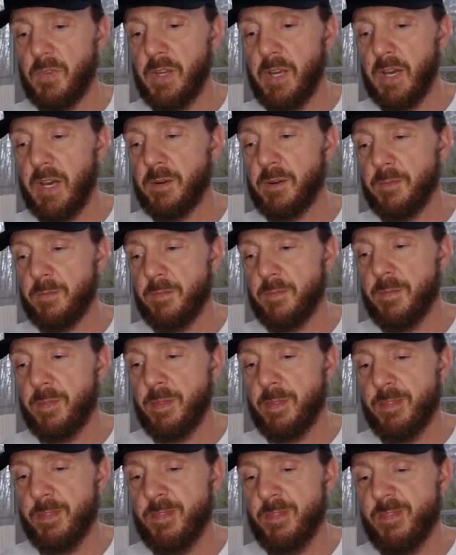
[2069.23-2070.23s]
Yeah.
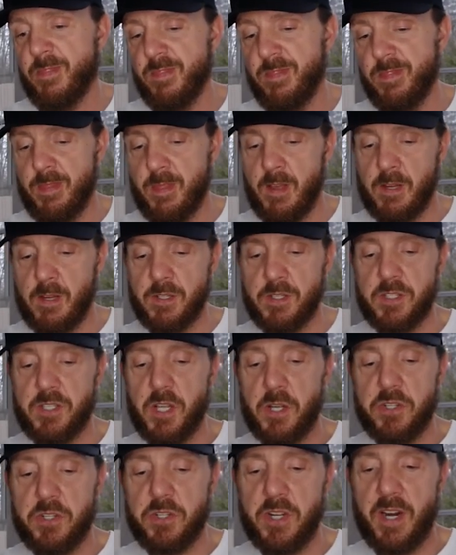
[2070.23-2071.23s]

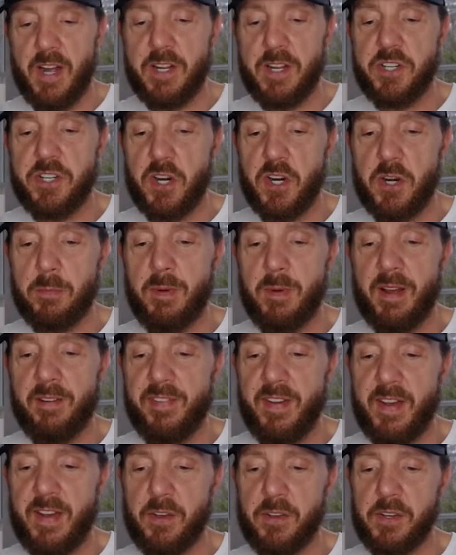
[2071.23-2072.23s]
So should I share my
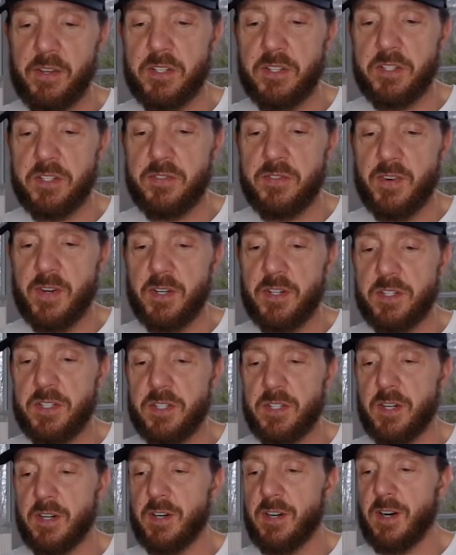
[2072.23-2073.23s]
failures
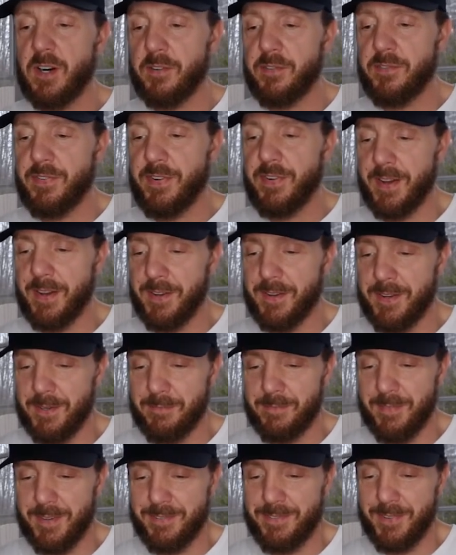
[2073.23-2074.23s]
first, or our
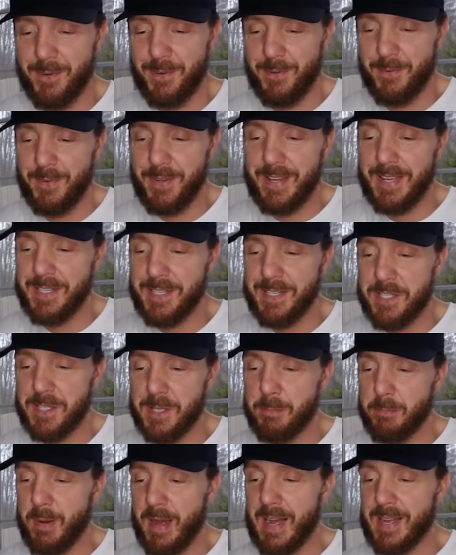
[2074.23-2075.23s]
failures before we get to
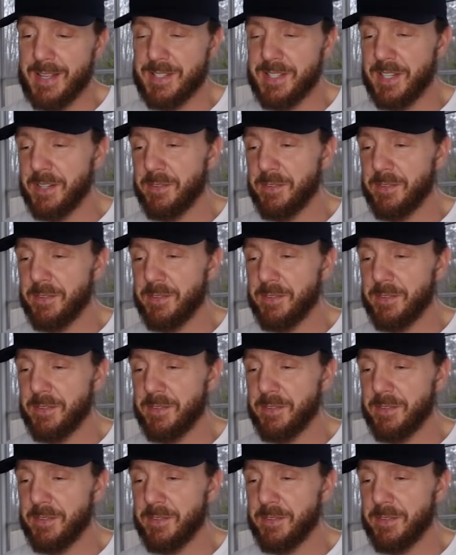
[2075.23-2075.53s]
the positive?